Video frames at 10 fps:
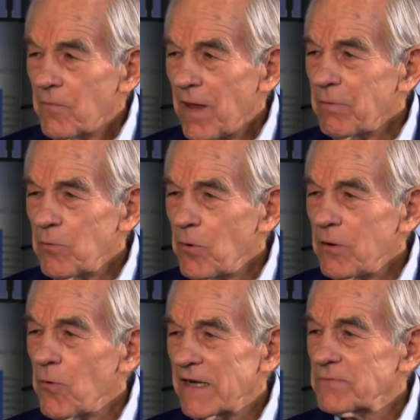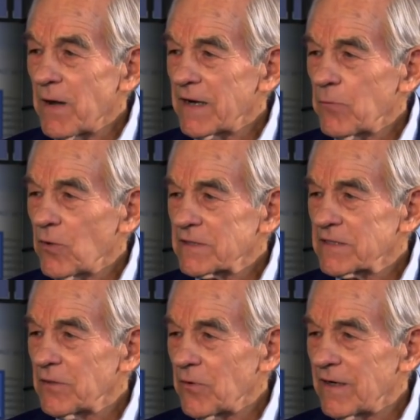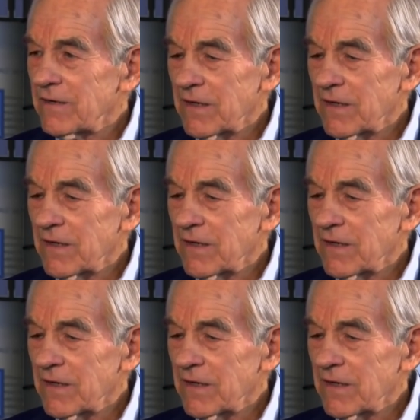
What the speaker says: maybe we waste money once in a while,